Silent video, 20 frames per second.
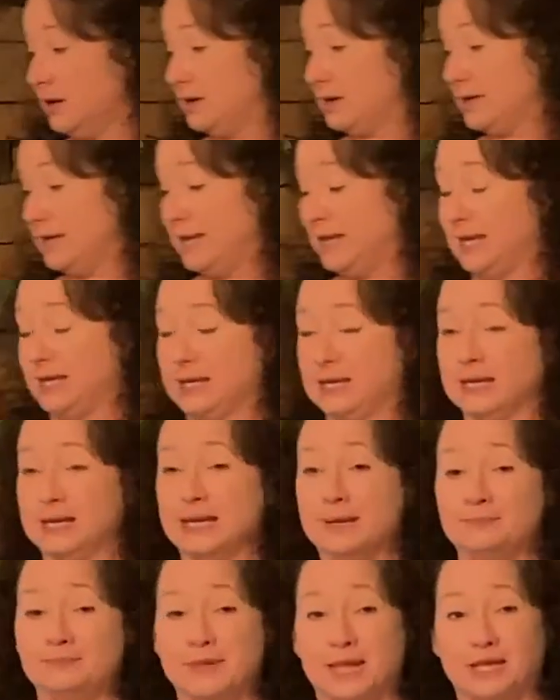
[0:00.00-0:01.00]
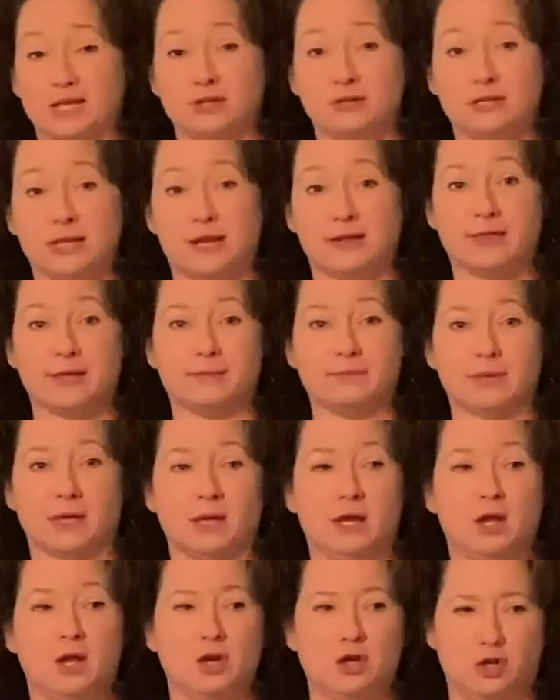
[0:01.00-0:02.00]
kid and you tell them that
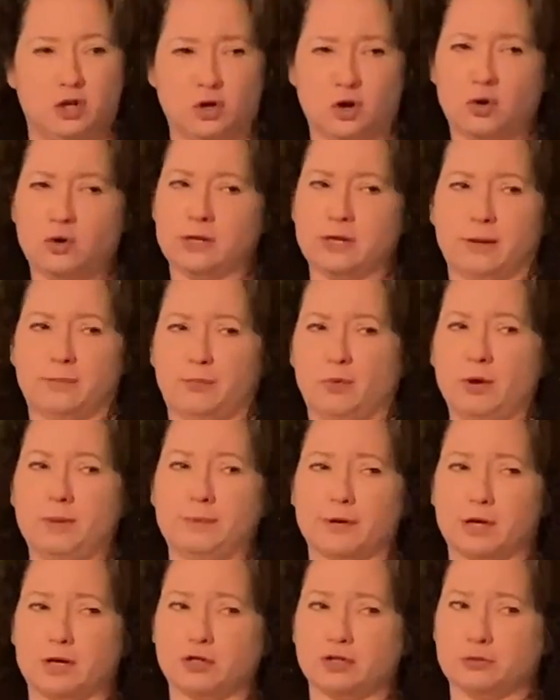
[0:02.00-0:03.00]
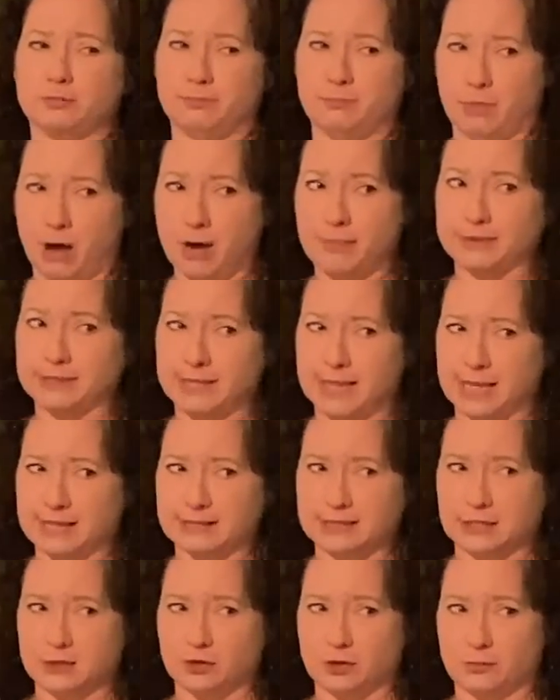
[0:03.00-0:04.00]
you're only a boy because your mom and dad
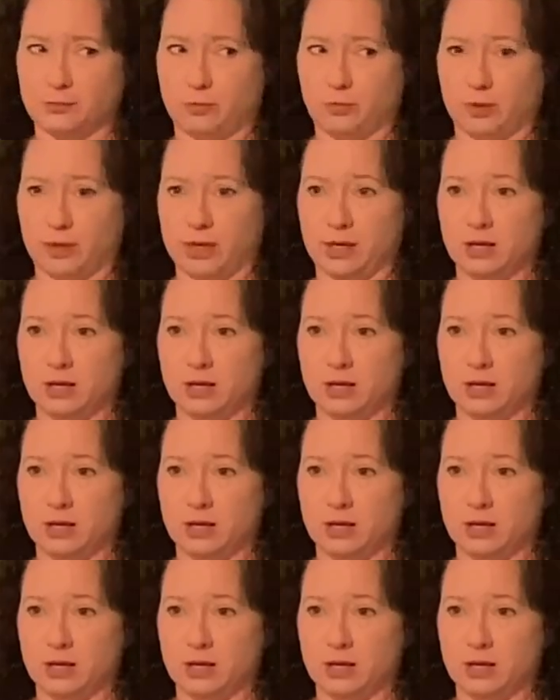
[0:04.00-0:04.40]
say you're a boy.